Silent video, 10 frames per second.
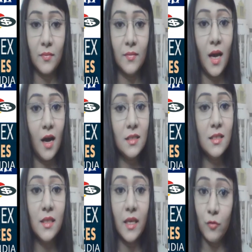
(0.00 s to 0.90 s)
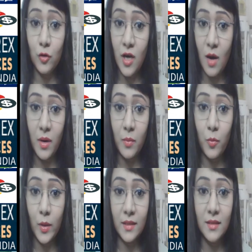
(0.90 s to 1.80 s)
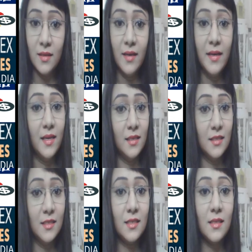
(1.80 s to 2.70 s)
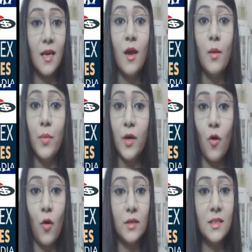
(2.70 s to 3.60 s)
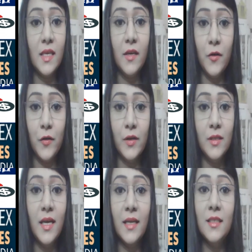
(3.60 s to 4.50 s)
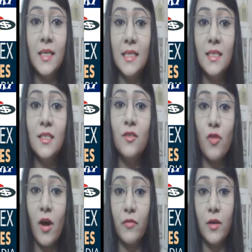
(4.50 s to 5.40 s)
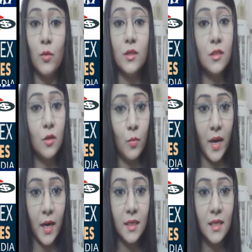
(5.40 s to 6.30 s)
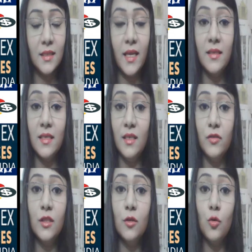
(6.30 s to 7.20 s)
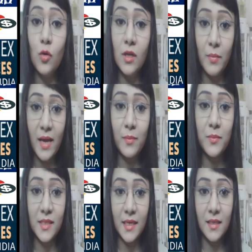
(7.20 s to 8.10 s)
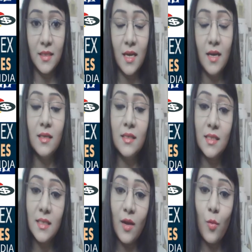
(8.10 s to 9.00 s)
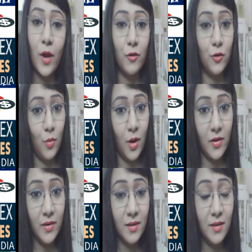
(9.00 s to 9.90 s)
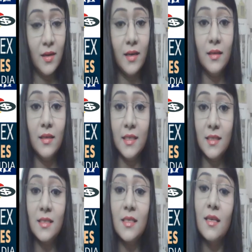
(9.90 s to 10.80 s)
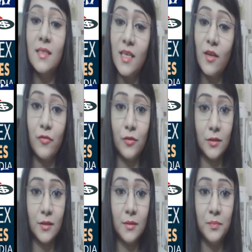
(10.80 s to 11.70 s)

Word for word: The answer they would come up with is because they heard that the Indian traffic was so bad that even the Google Maps said, stay where you are, it's safer.